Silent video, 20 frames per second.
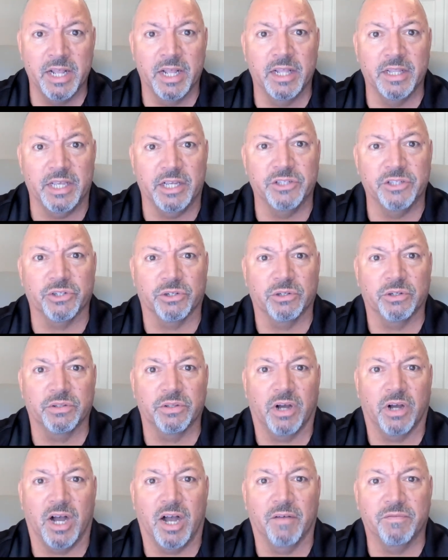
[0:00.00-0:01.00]
these are
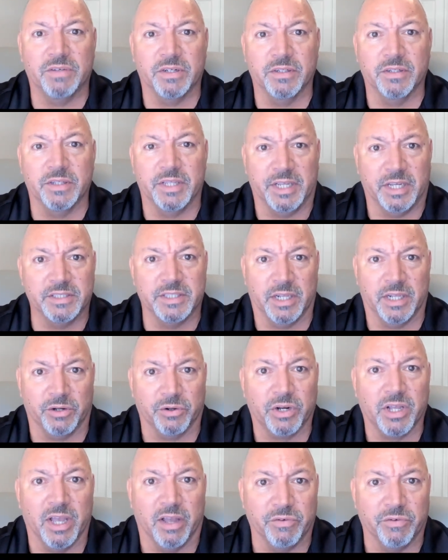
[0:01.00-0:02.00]
often things that are
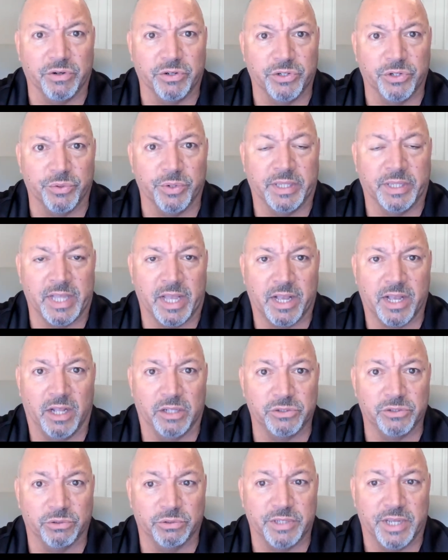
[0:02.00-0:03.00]
covered during that
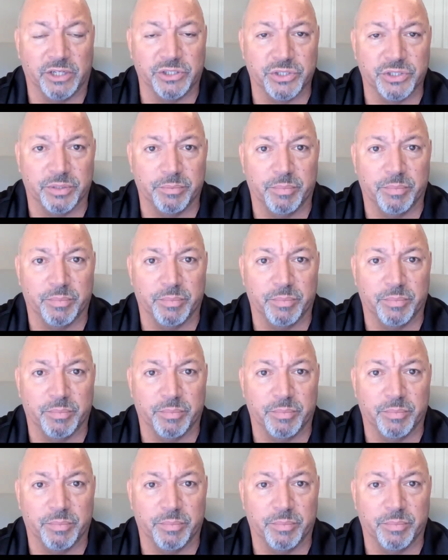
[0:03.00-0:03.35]
consultation.